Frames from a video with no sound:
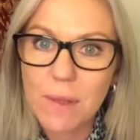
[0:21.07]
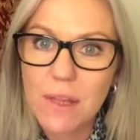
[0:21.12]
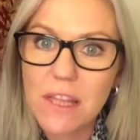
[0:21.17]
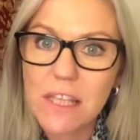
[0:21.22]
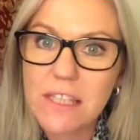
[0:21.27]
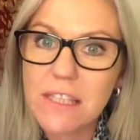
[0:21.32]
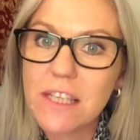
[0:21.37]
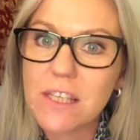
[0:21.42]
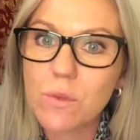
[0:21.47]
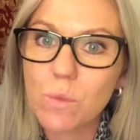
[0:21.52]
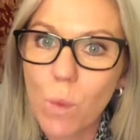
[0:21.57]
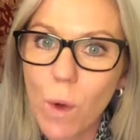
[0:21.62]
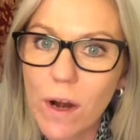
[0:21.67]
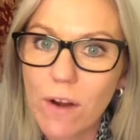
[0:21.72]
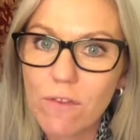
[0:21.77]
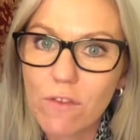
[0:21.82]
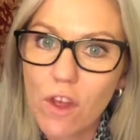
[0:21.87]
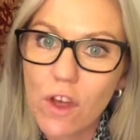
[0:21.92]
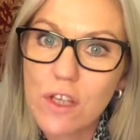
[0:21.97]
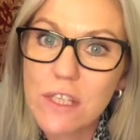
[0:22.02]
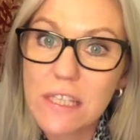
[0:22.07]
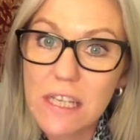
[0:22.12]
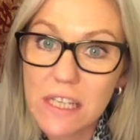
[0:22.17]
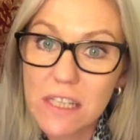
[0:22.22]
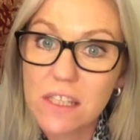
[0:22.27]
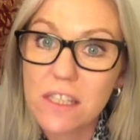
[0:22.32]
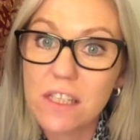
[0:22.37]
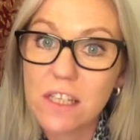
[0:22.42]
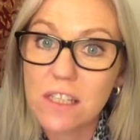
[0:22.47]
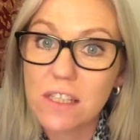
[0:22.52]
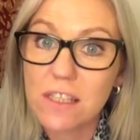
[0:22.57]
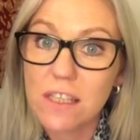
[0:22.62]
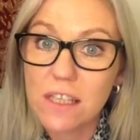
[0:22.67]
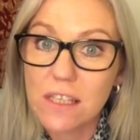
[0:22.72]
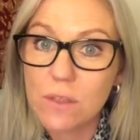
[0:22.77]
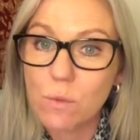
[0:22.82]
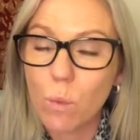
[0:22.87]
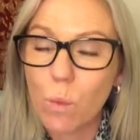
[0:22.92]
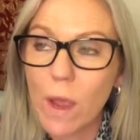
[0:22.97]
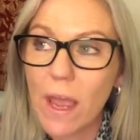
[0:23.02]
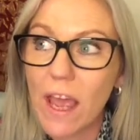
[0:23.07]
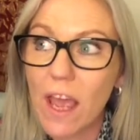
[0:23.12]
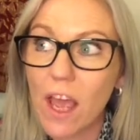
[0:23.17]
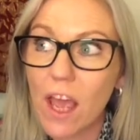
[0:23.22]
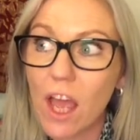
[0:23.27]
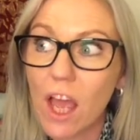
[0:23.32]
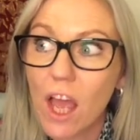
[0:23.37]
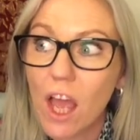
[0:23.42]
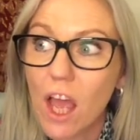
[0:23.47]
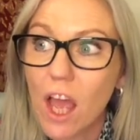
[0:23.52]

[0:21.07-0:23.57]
And this is one of those instances where